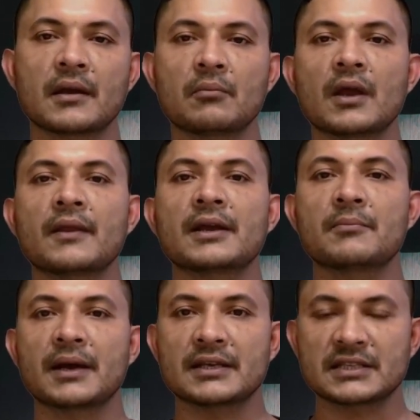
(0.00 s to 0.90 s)
While this
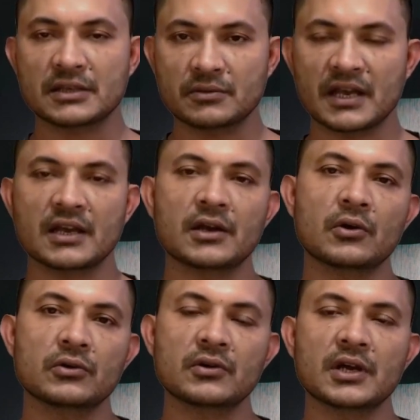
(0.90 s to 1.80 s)
might seem like a
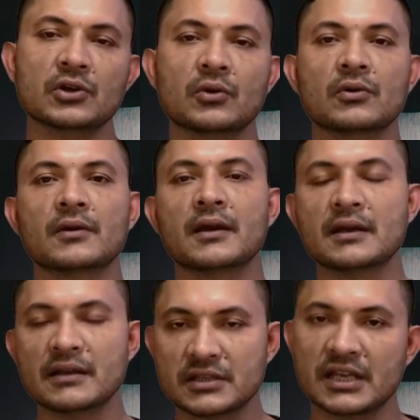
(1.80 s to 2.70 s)
low threshold,
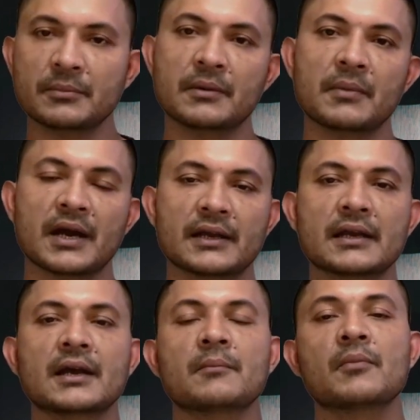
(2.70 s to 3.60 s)
Keep in mind
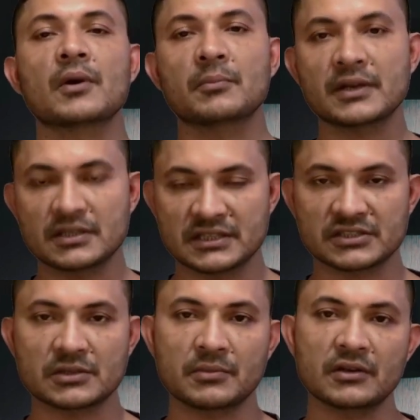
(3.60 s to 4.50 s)
that deployment
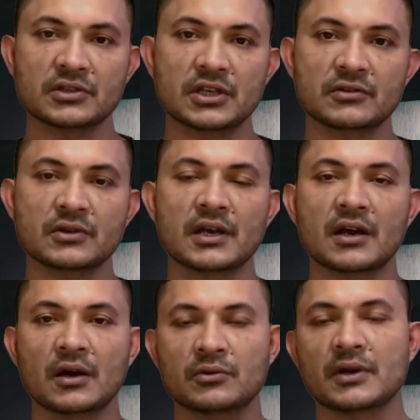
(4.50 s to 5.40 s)
isn't about delivering an
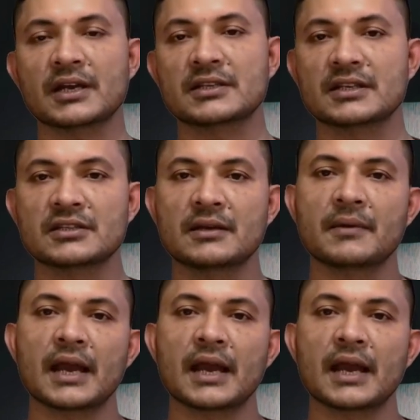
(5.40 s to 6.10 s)
operating system and